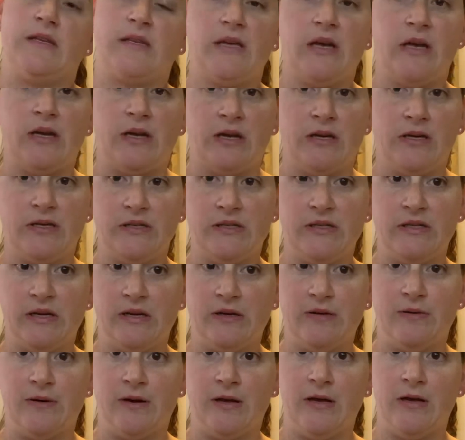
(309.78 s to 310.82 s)
good
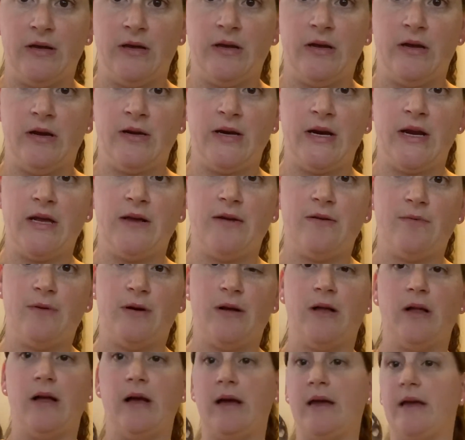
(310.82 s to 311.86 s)
so all right
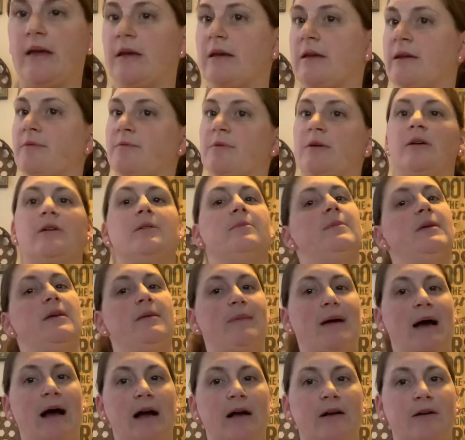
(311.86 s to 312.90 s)
well I will be
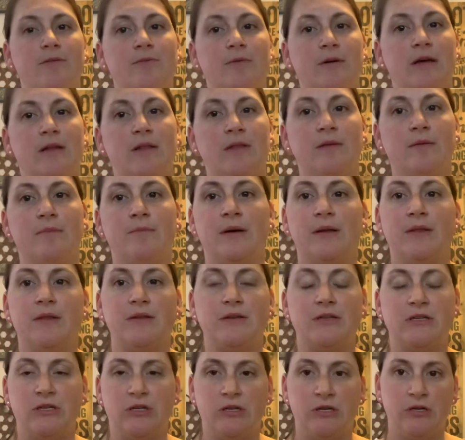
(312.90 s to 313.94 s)
back with month
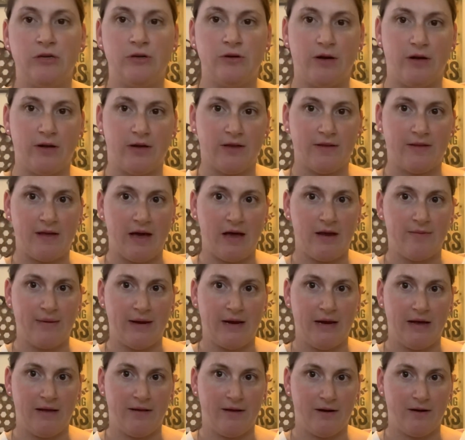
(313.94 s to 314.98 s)
two I'll get that in my
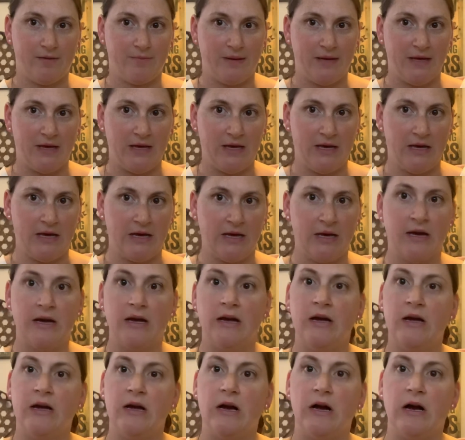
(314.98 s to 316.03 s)
LRP
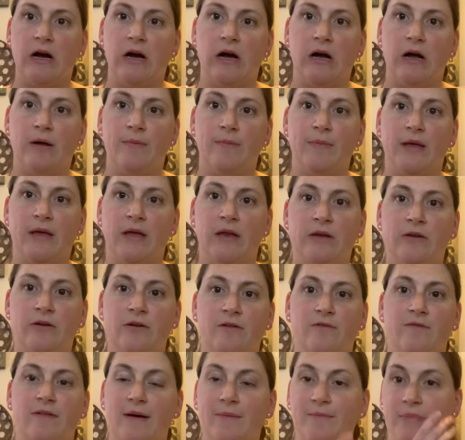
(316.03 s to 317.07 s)
um, in
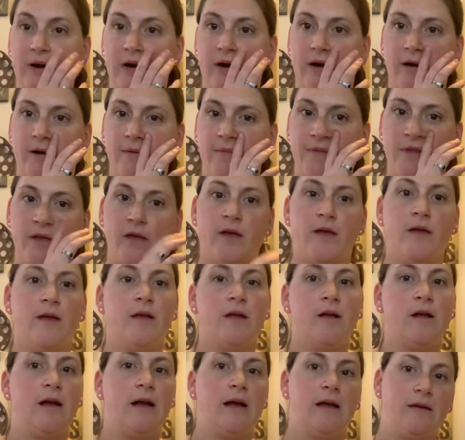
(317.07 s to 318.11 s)
November
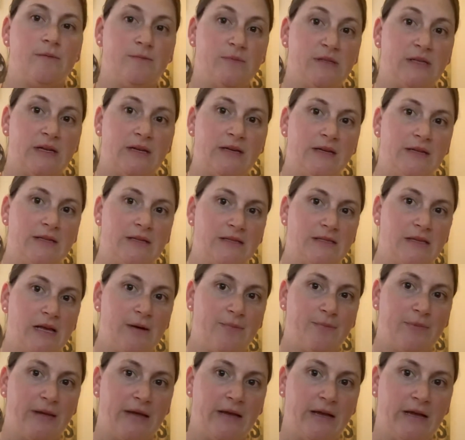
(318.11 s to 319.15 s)
I'm setting this
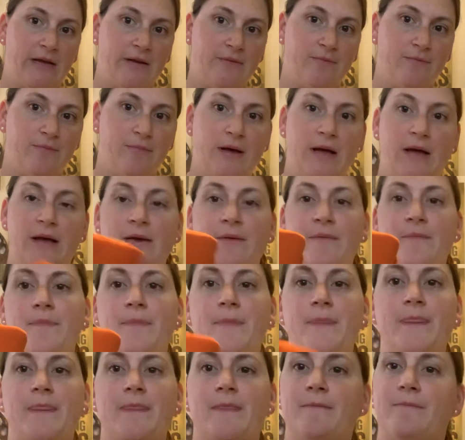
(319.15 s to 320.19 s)
up late but
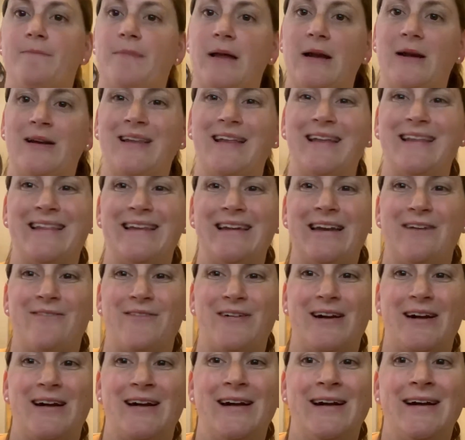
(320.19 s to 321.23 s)
better late than
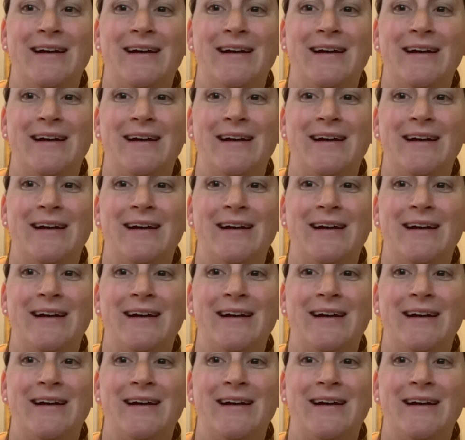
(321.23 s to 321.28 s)
never